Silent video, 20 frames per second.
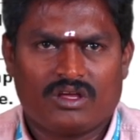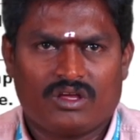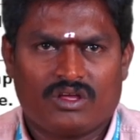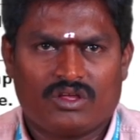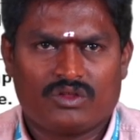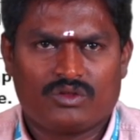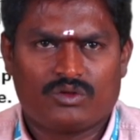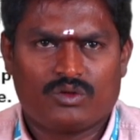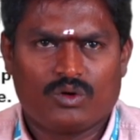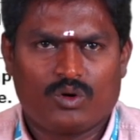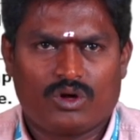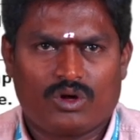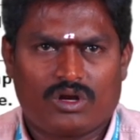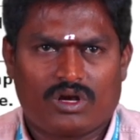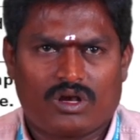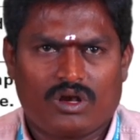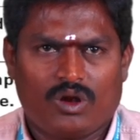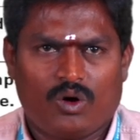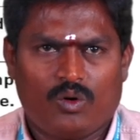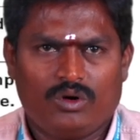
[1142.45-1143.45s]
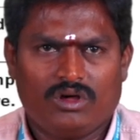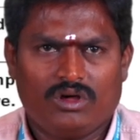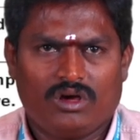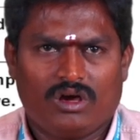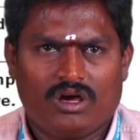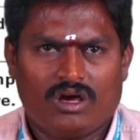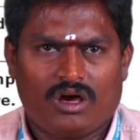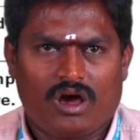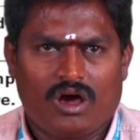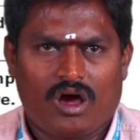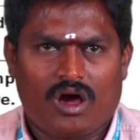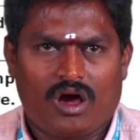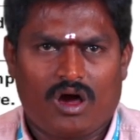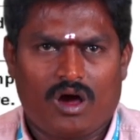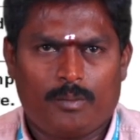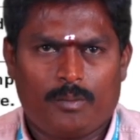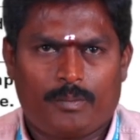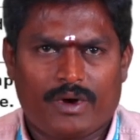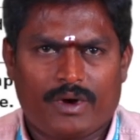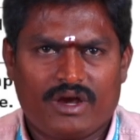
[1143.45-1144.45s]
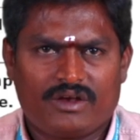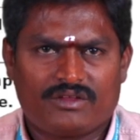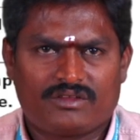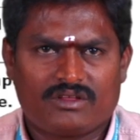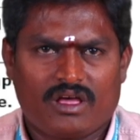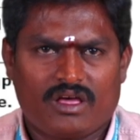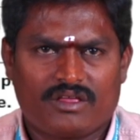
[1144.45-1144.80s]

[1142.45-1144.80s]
So cloud operates as